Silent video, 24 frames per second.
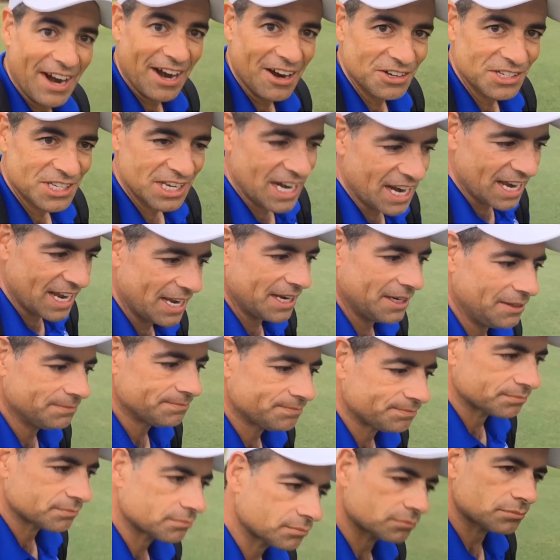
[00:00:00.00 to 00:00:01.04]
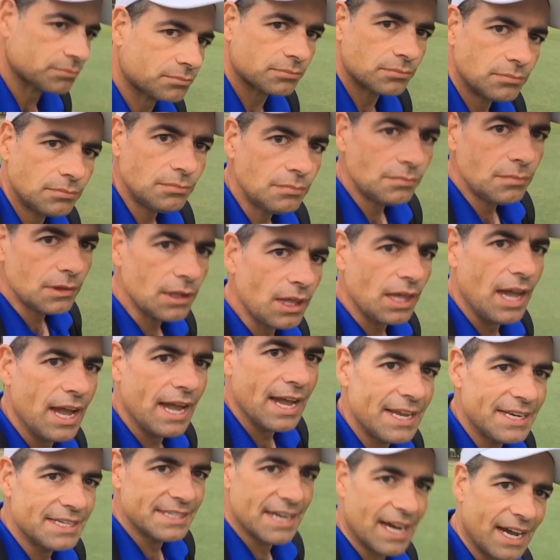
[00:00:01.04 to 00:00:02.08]
iron today,
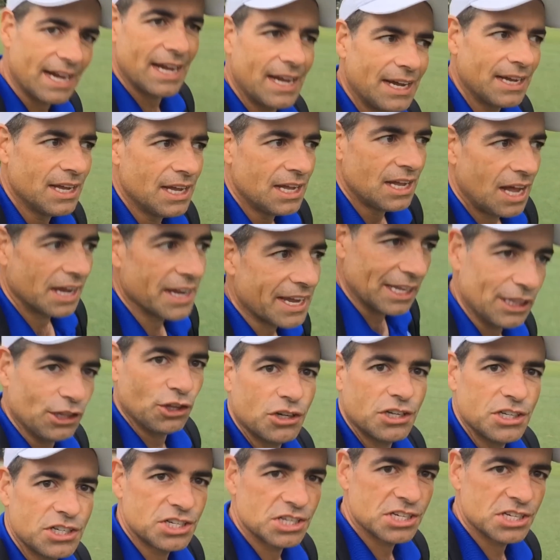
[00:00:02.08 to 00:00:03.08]
and uh, again, looking